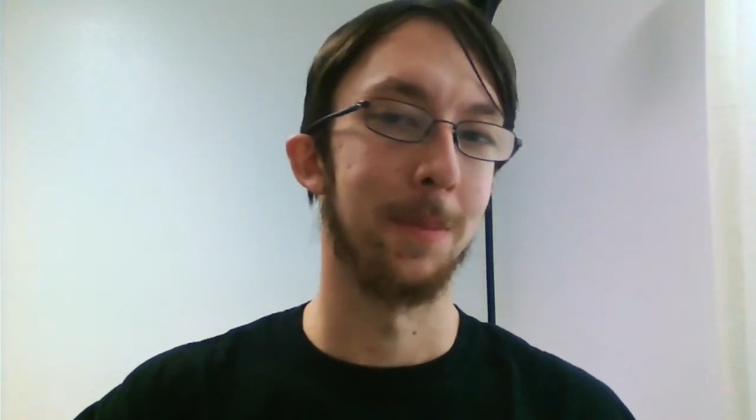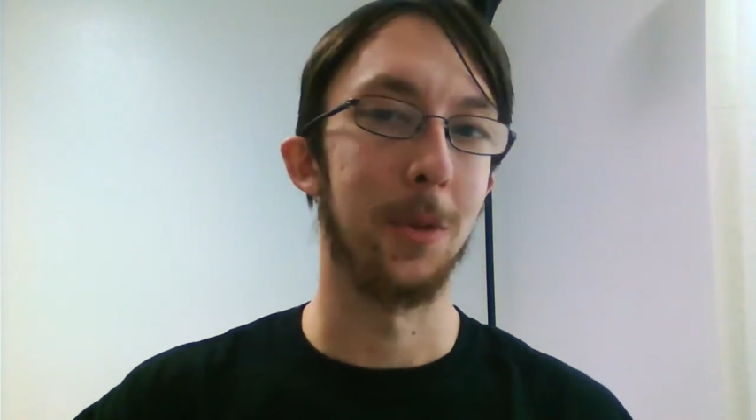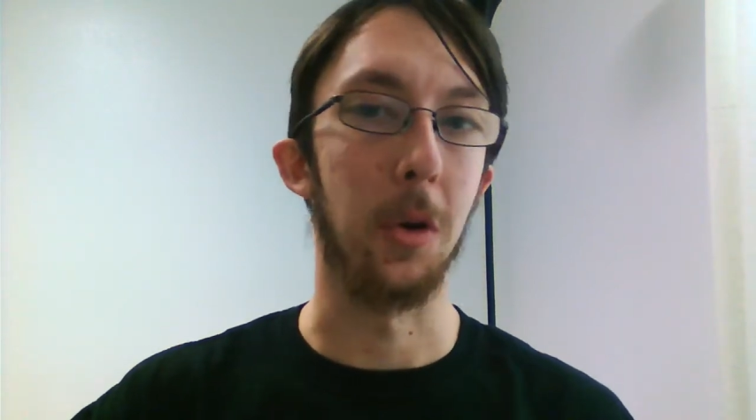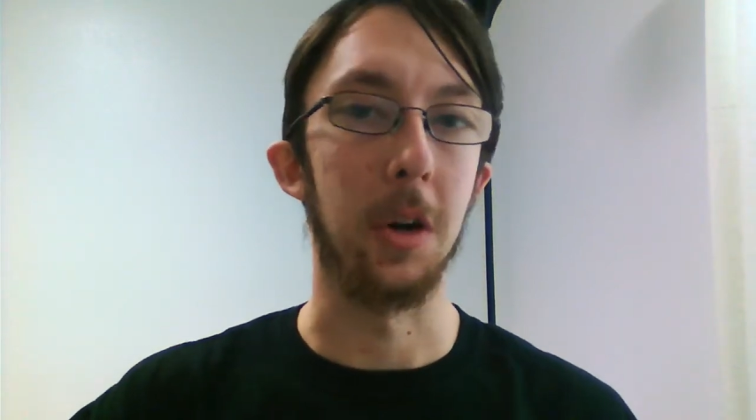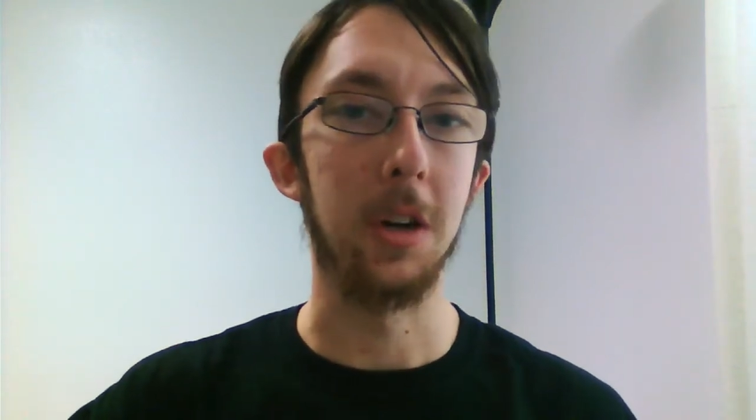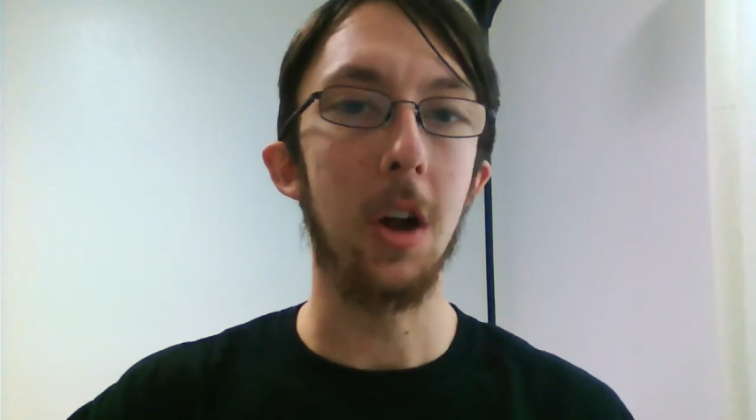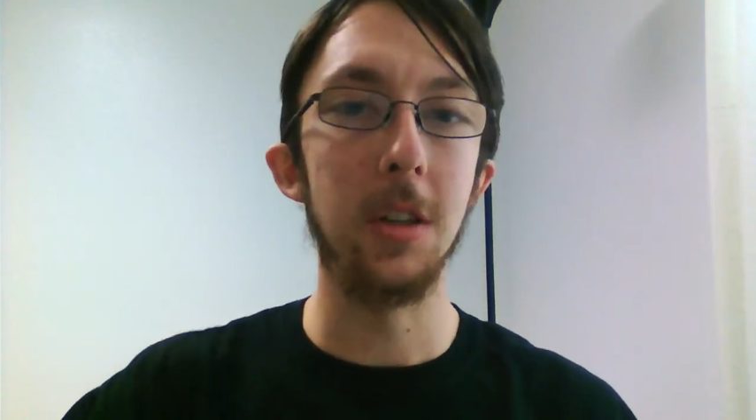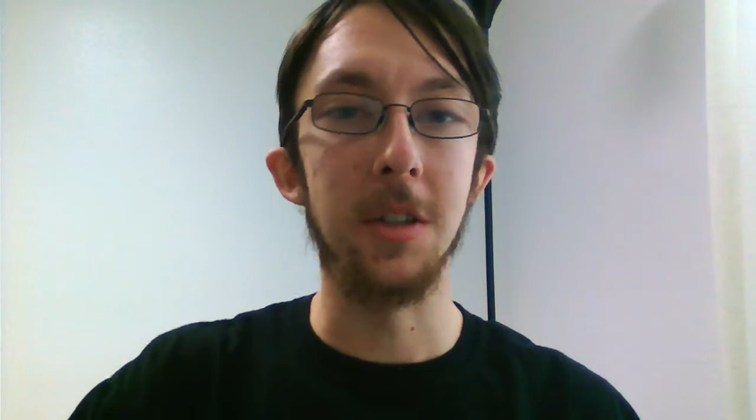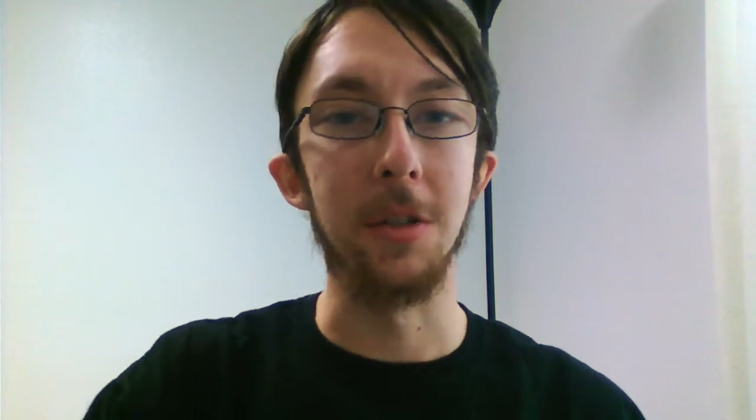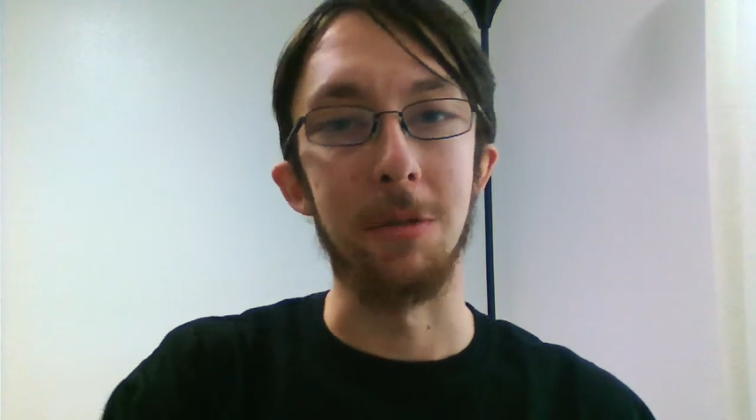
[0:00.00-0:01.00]
or
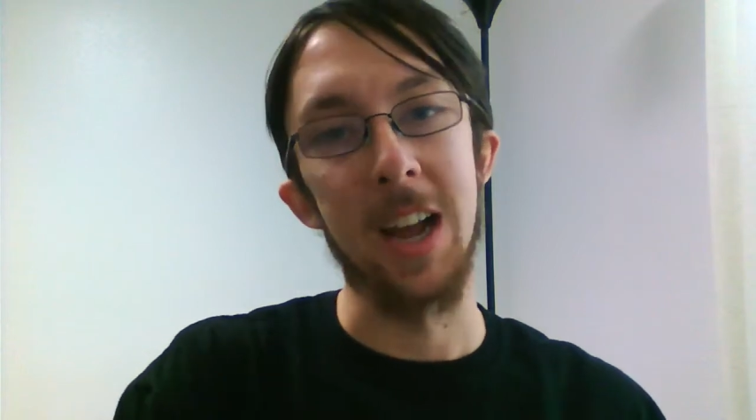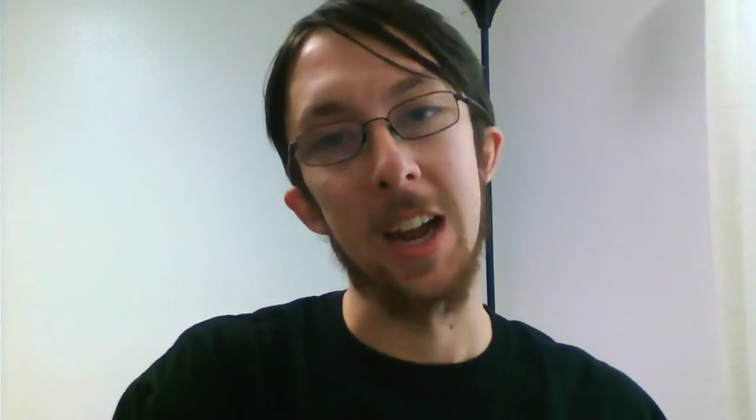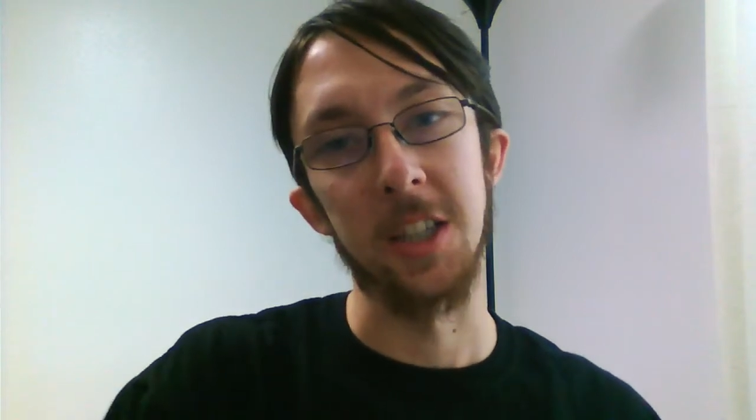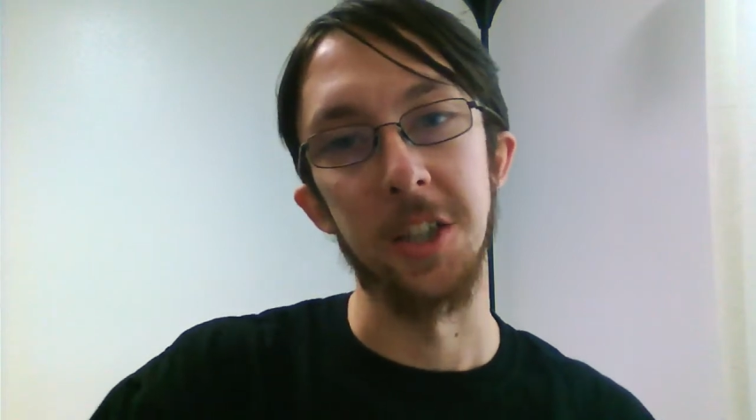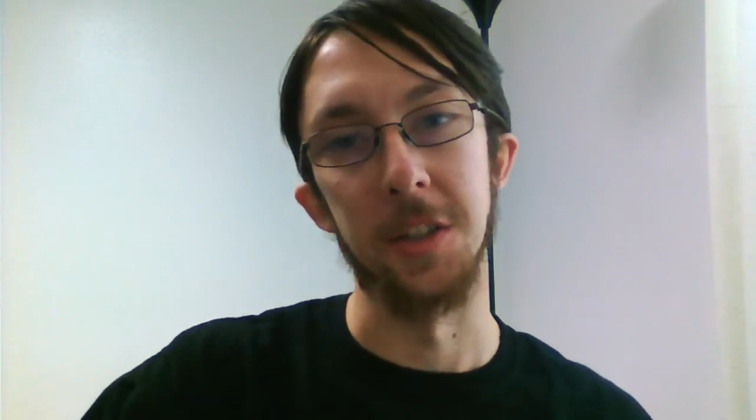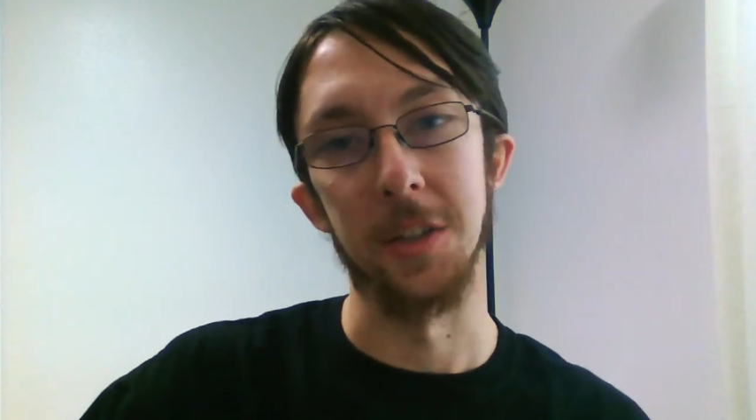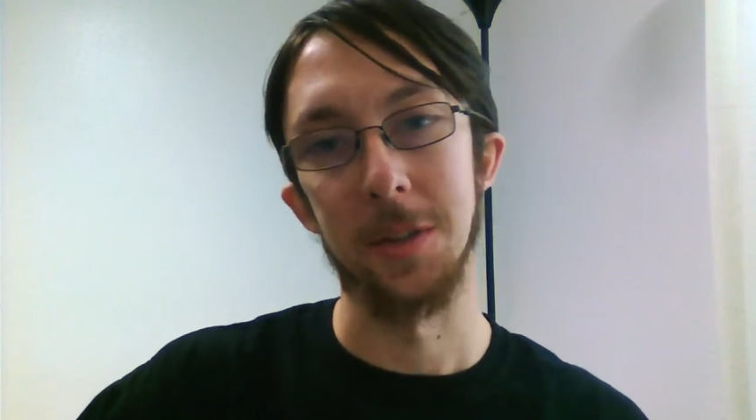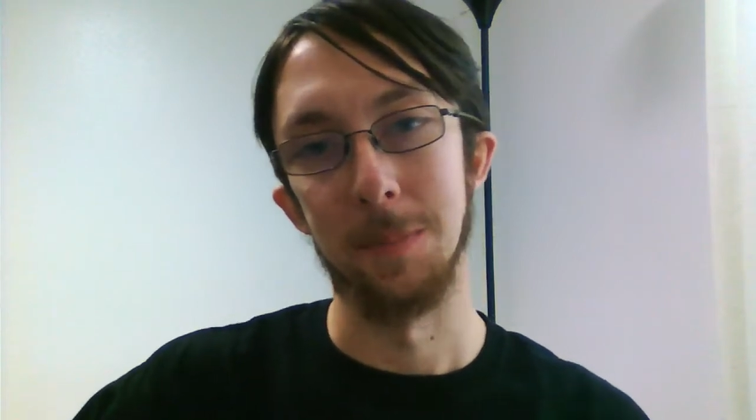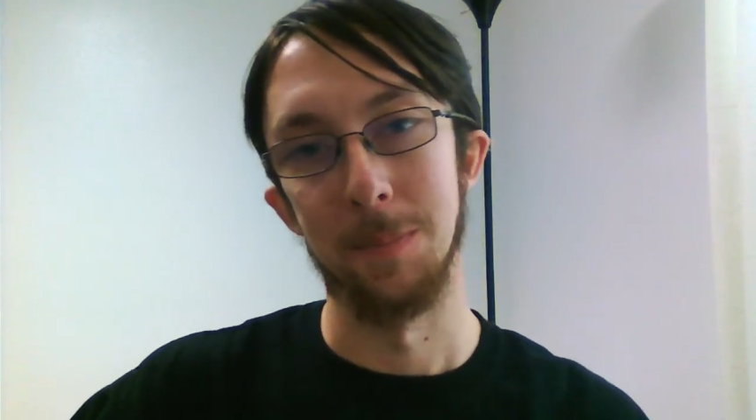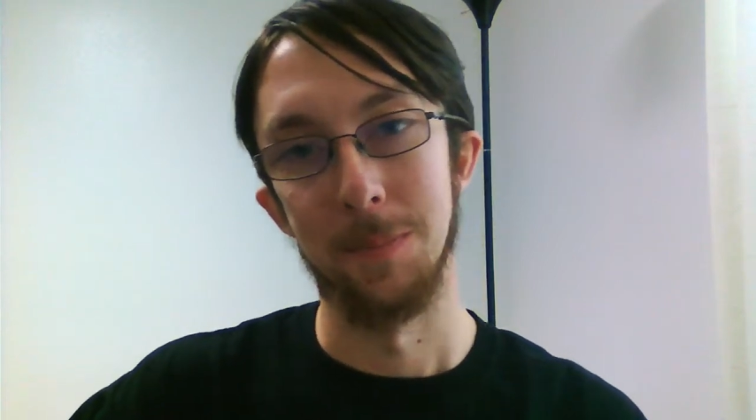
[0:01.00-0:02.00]
college student reactions.